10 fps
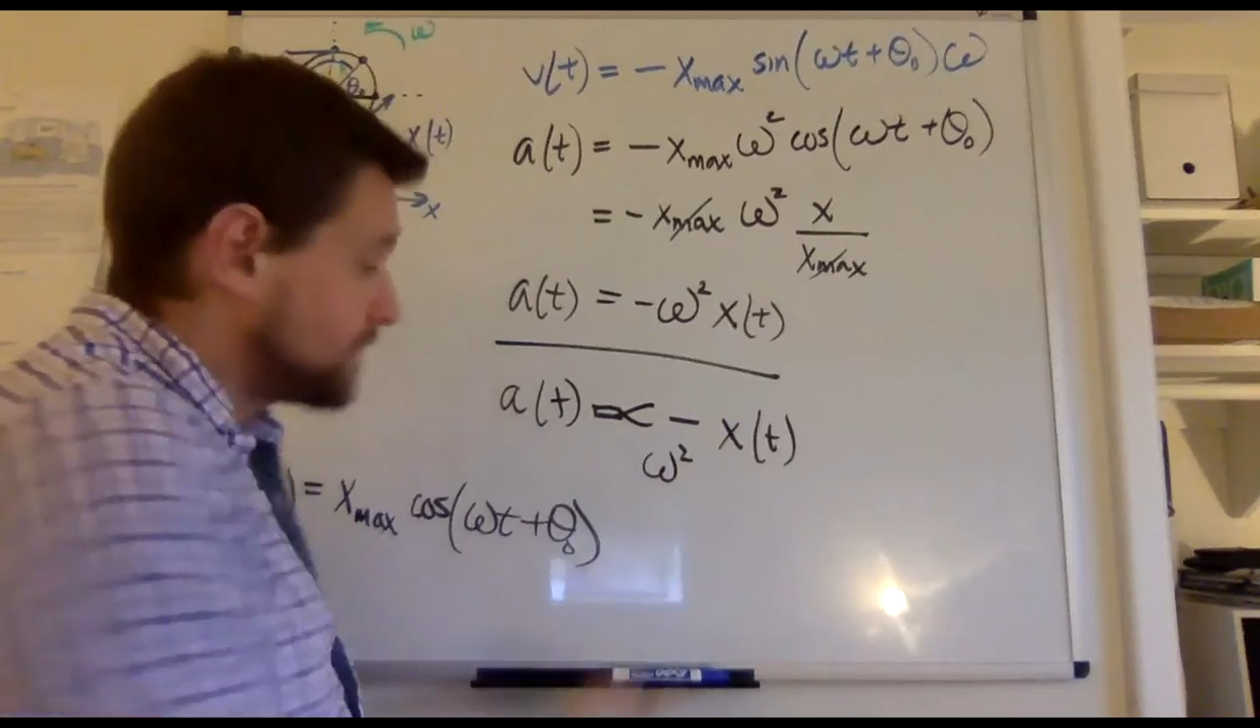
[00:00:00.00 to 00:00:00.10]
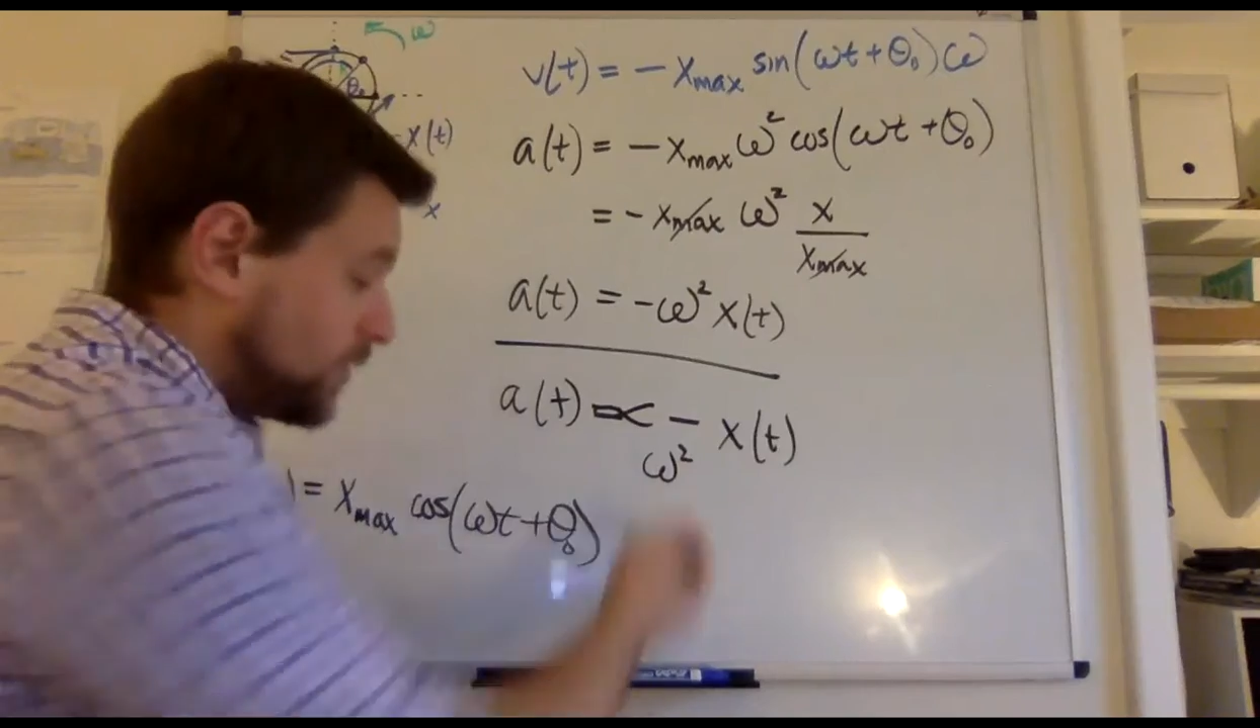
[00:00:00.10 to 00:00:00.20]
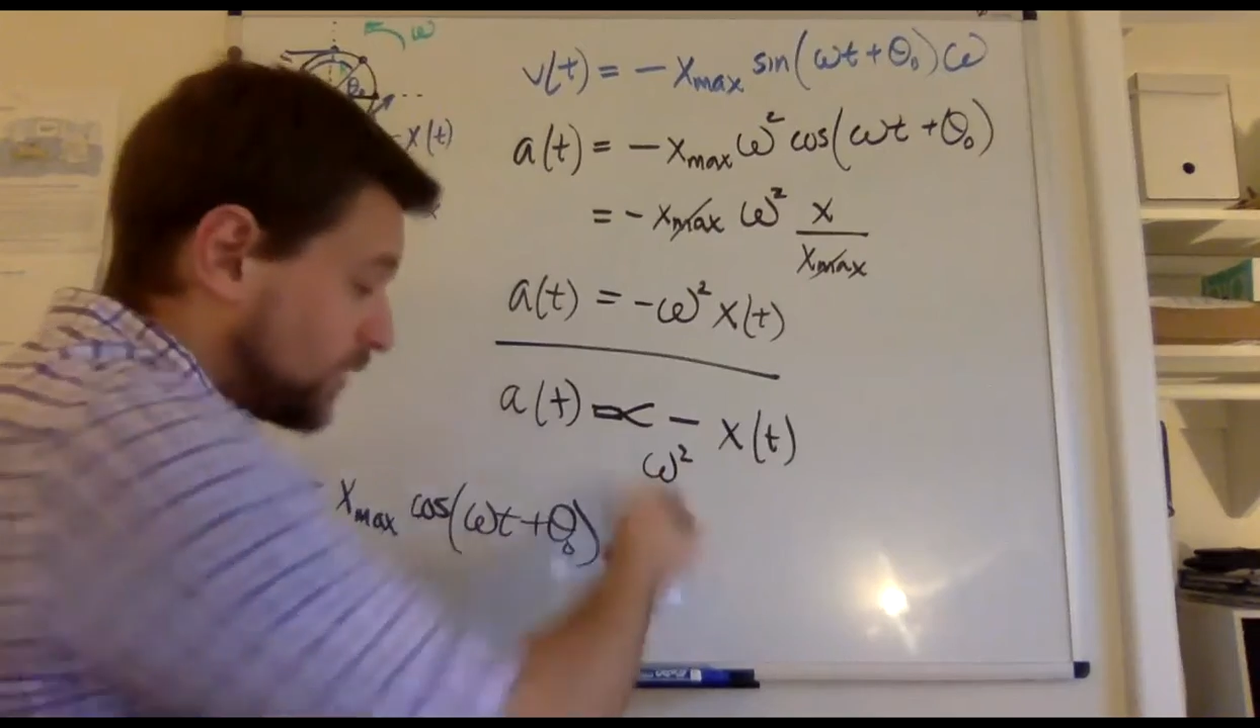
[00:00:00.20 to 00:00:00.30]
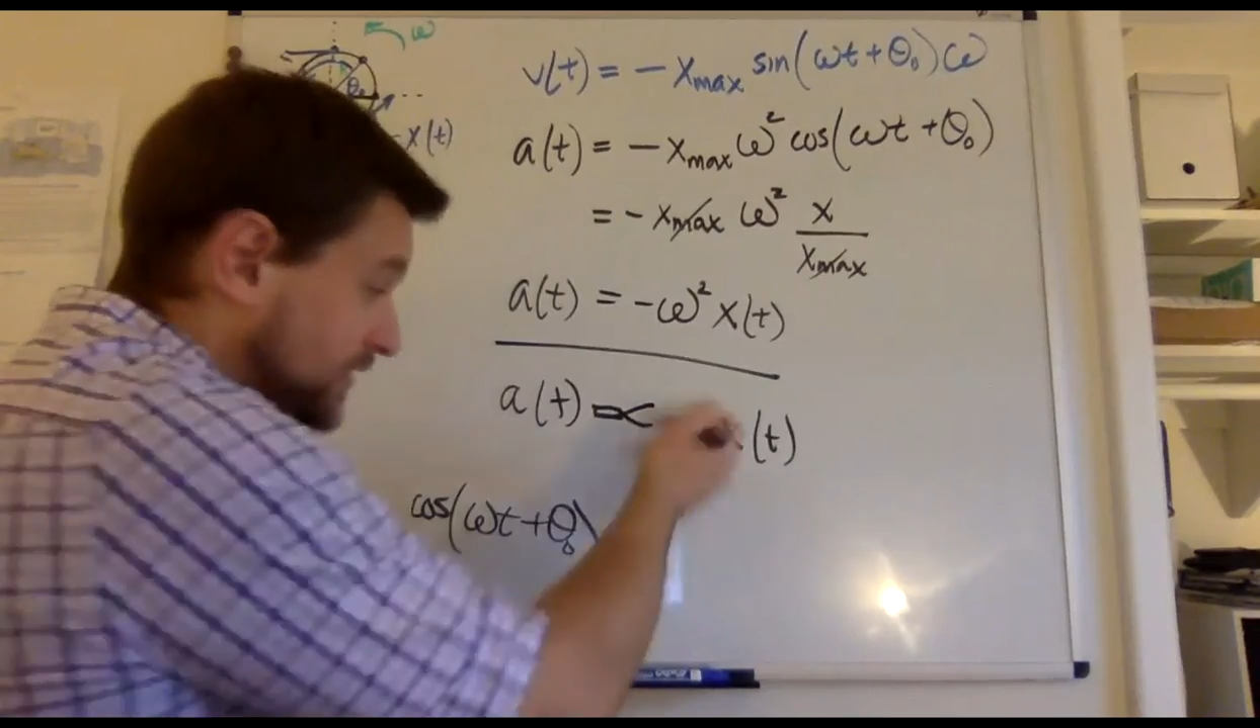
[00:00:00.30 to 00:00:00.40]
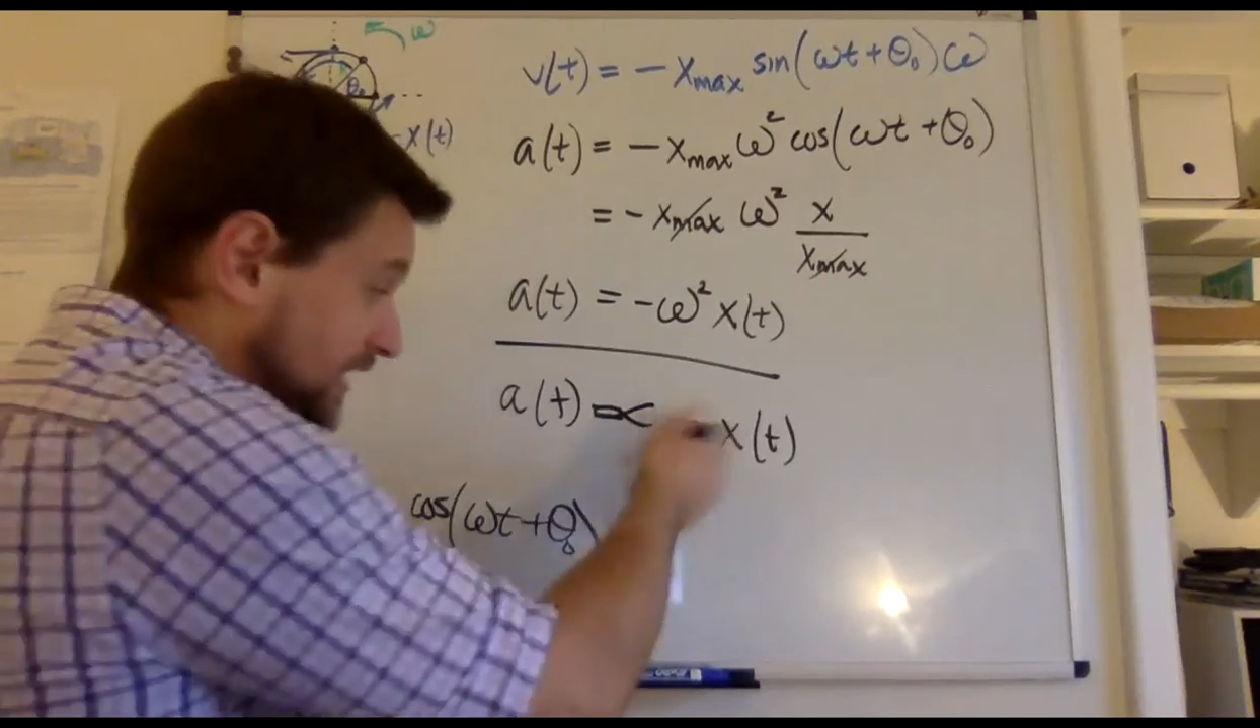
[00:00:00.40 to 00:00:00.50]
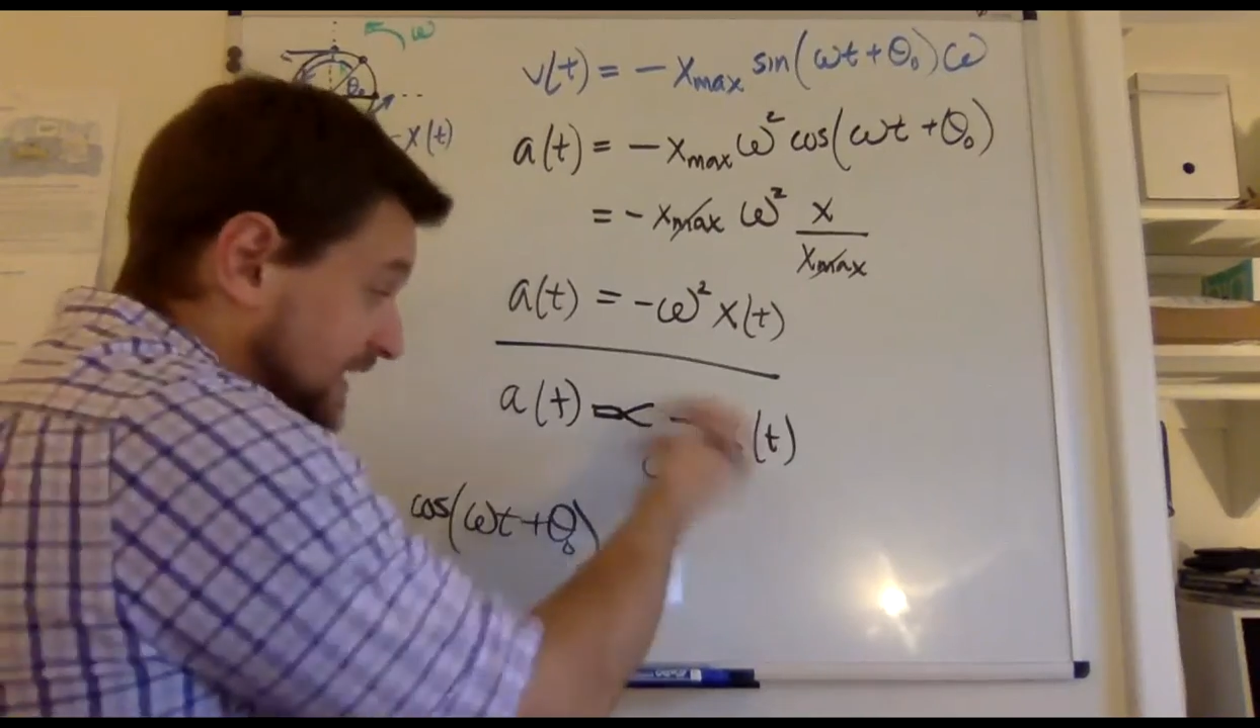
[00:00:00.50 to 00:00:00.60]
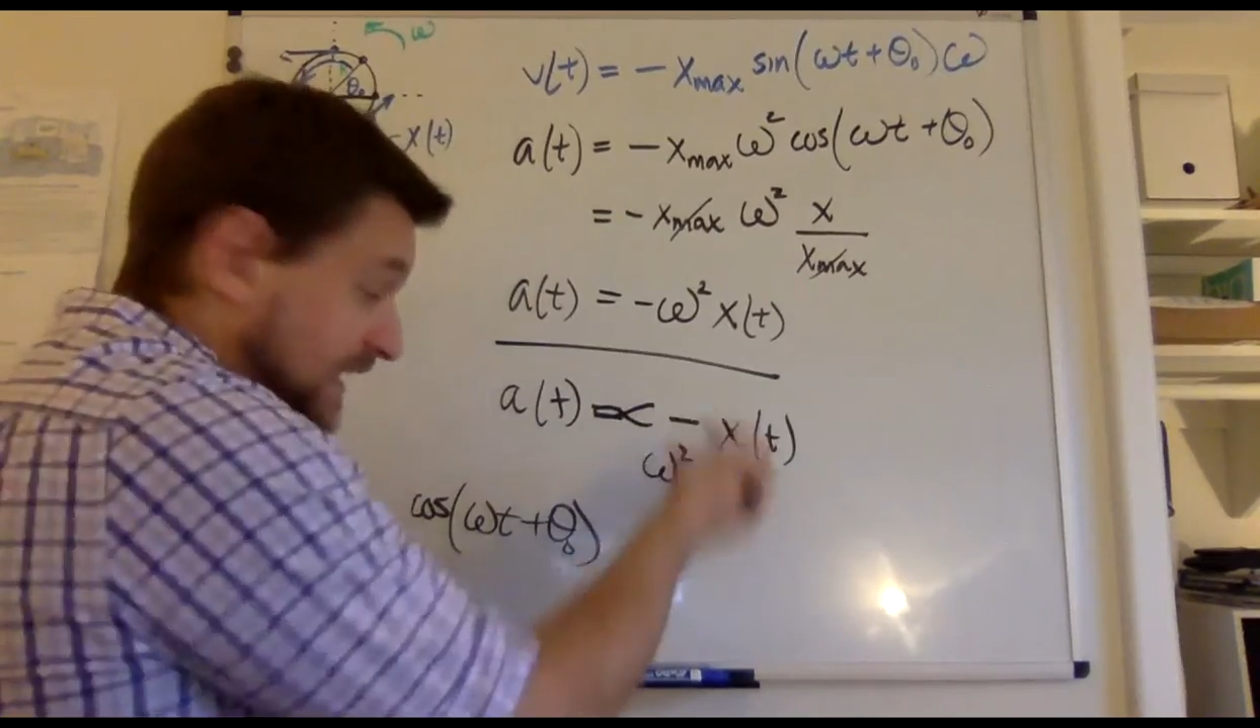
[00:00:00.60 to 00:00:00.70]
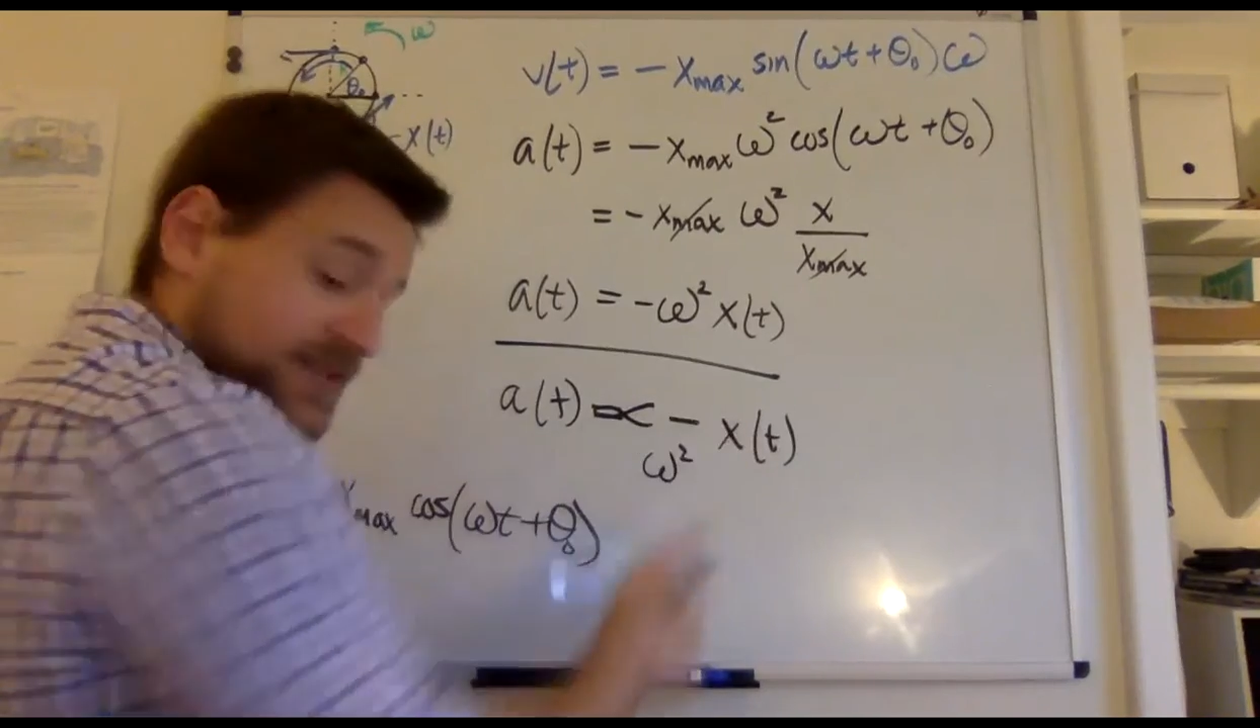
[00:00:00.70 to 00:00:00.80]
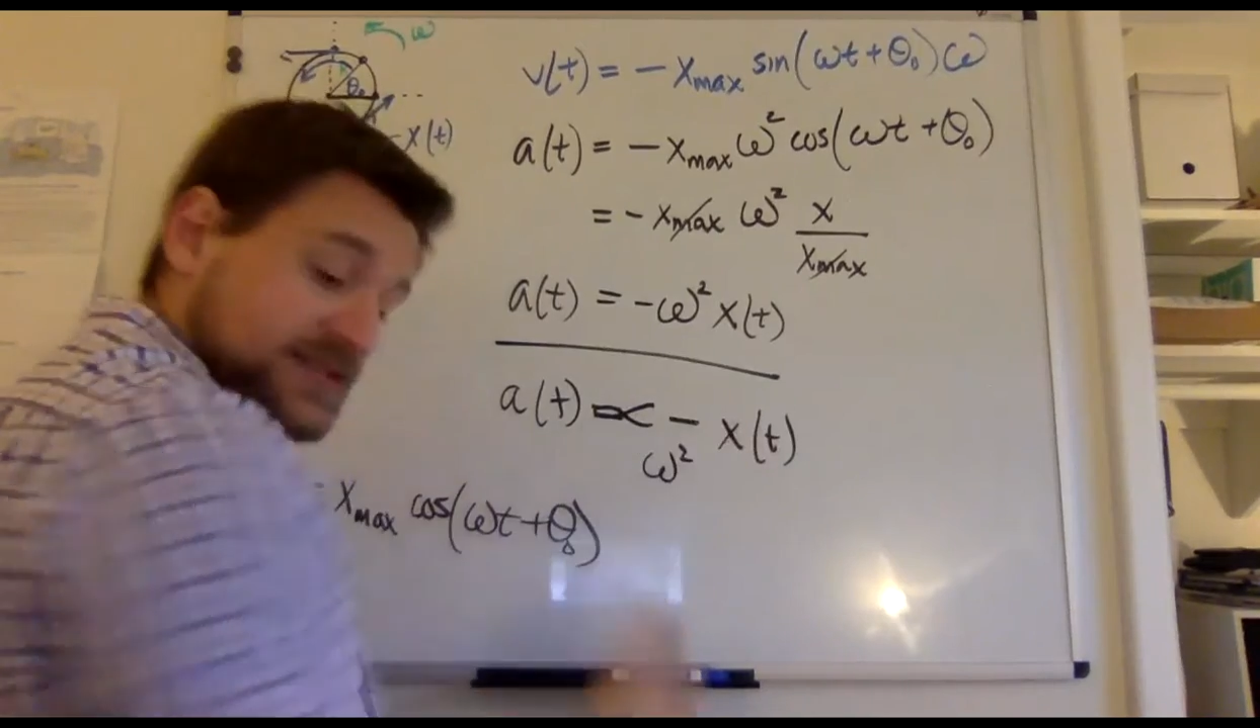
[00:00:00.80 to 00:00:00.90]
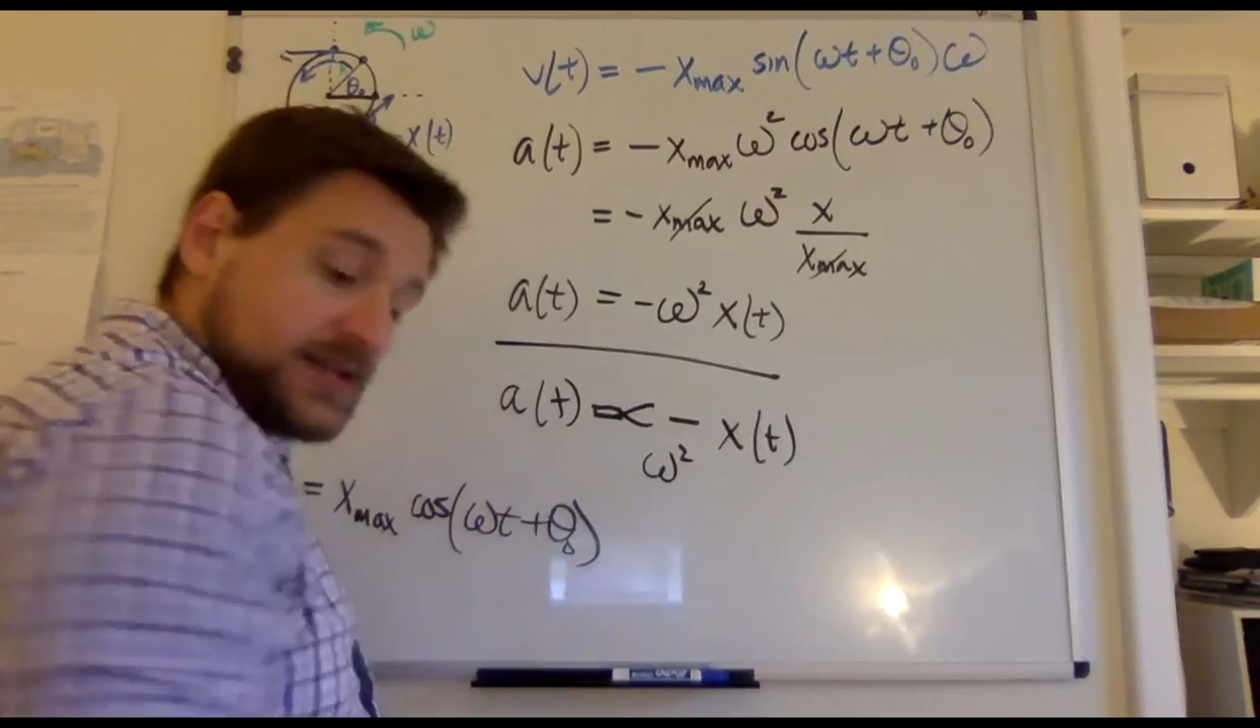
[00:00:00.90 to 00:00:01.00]
Whatever that
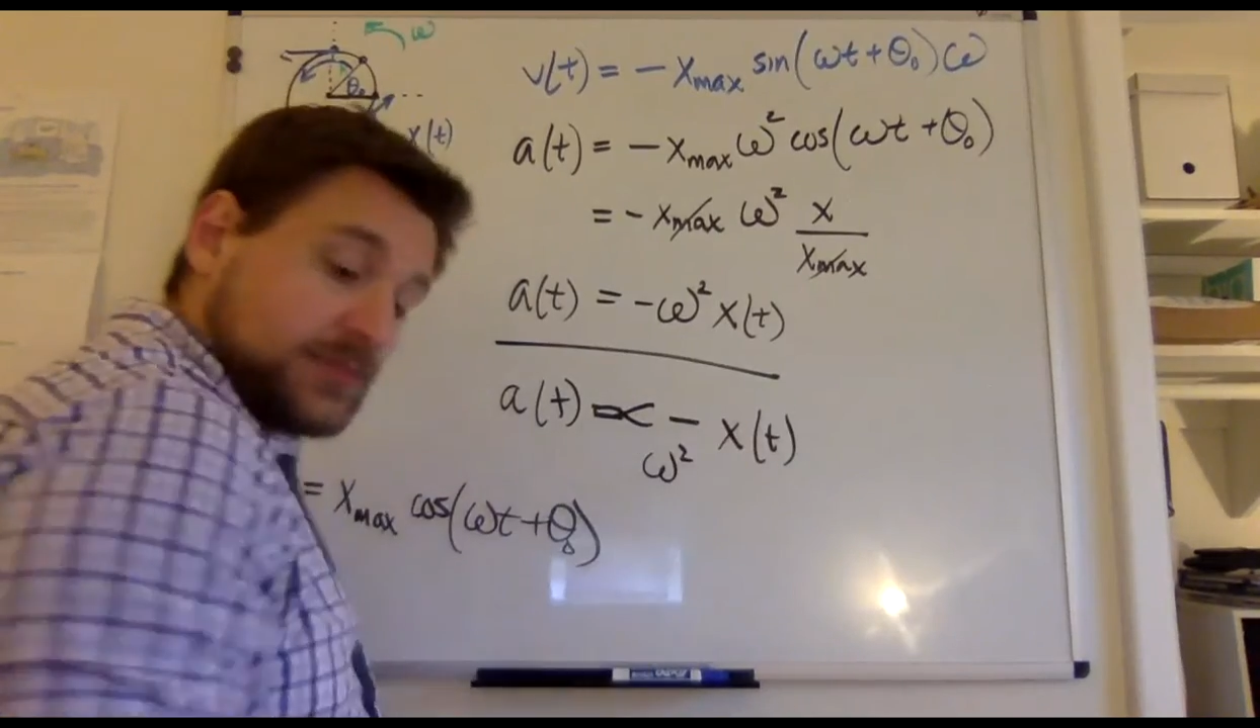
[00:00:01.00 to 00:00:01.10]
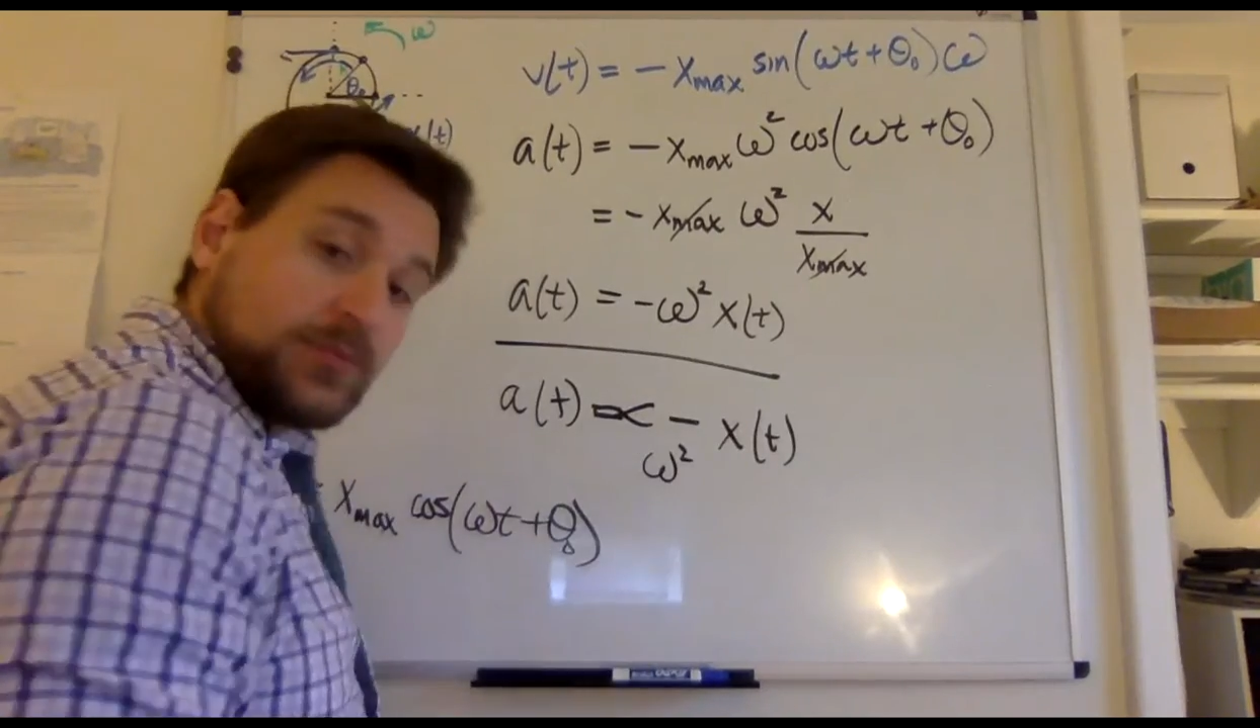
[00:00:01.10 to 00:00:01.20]
constant of